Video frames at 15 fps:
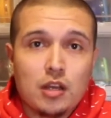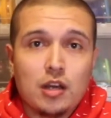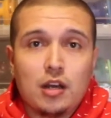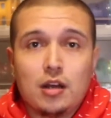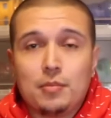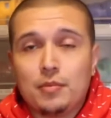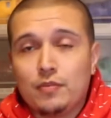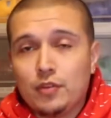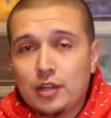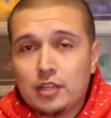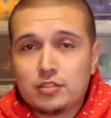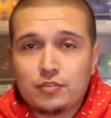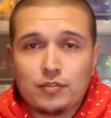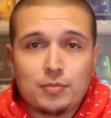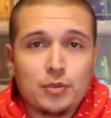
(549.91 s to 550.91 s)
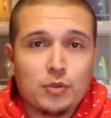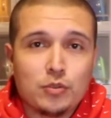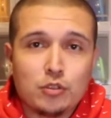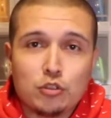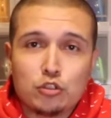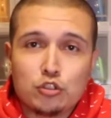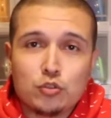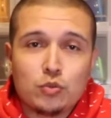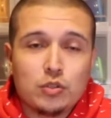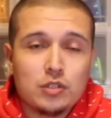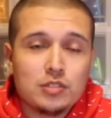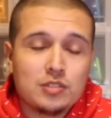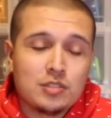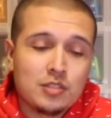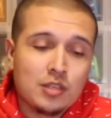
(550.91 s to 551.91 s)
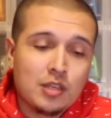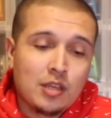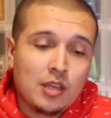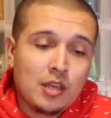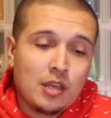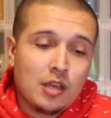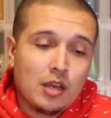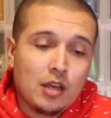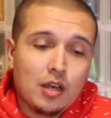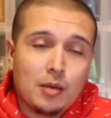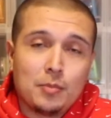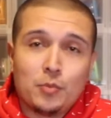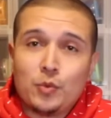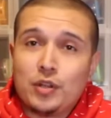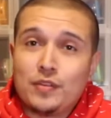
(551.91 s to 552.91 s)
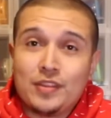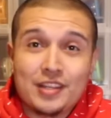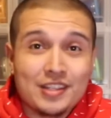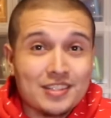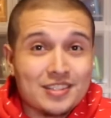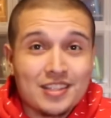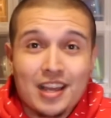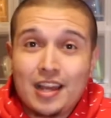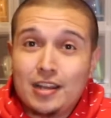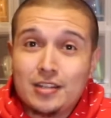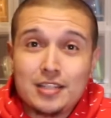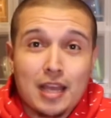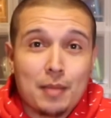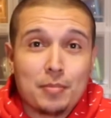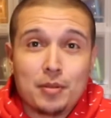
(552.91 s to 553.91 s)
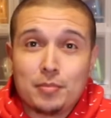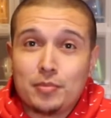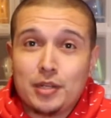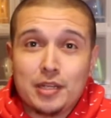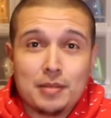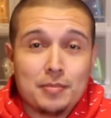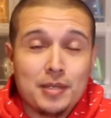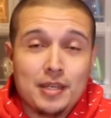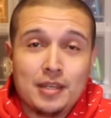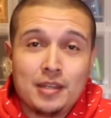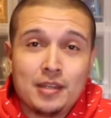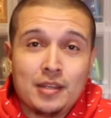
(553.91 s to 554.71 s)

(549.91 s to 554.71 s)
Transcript: If you guys are familiar with those shorts, one of the consigners happened to bring them in.